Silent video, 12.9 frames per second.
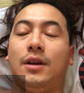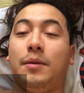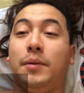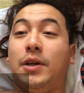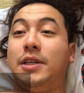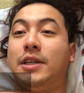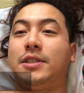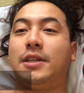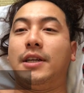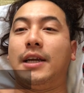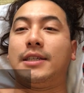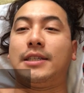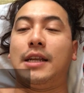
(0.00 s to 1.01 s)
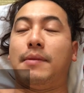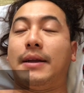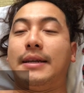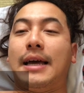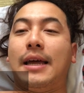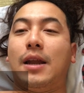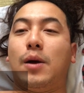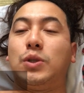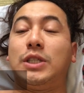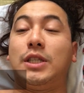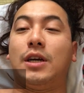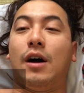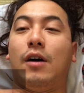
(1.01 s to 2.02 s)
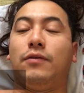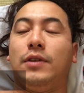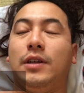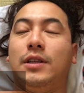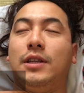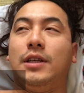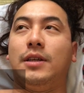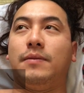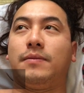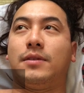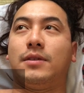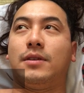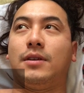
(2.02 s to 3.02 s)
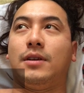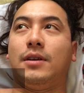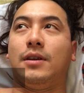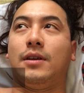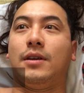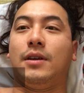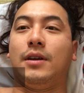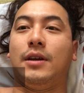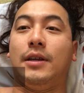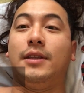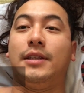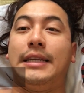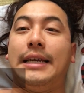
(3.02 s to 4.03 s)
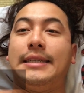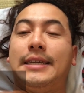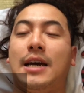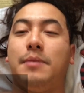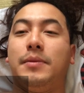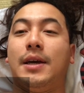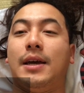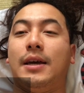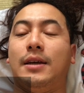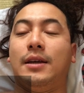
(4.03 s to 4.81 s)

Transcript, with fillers: Because yesterday I slept like nine hours in the off in the in the daytime. Yeah.